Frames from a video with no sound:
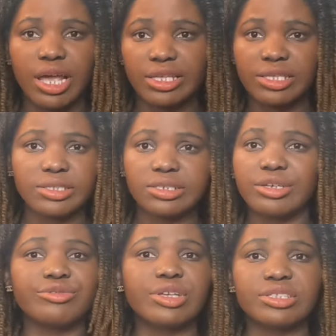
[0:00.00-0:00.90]
like to
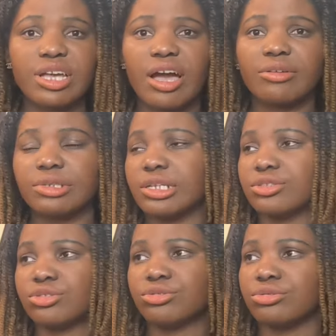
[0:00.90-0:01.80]
give them time
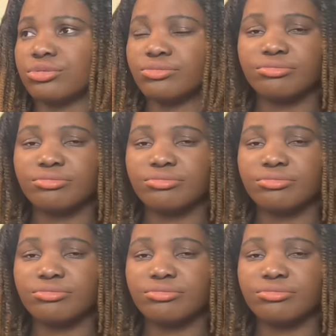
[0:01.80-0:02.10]
like to